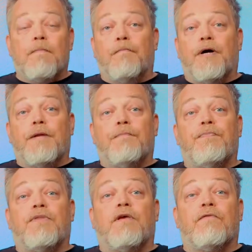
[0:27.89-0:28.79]

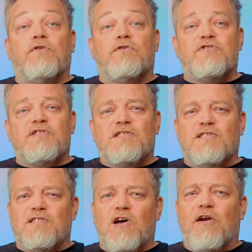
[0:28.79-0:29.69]
But if you're
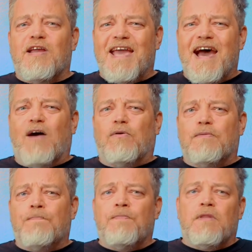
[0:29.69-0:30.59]
just starting out,
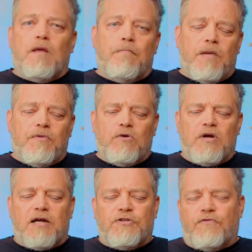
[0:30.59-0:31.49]
maybe you
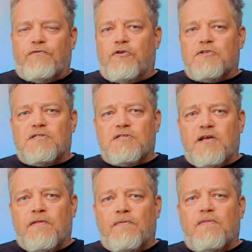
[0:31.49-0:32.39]
got your first
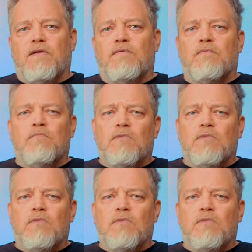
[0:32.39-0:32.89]
synth and